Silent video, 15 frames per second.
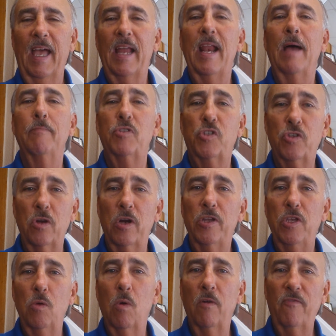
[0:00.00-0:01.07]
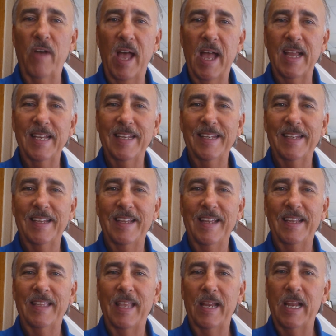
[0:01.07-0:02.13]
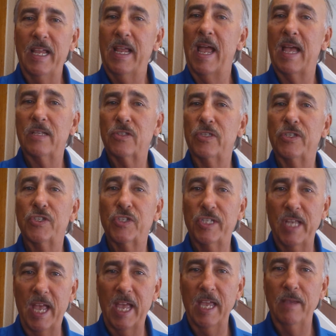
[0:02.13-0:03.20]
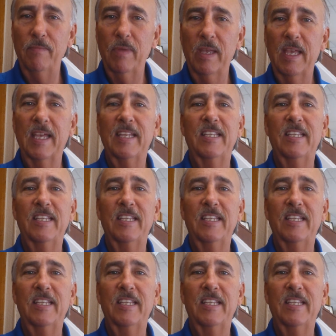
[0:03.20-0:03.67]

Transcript: And I'm sure you will find that he has the same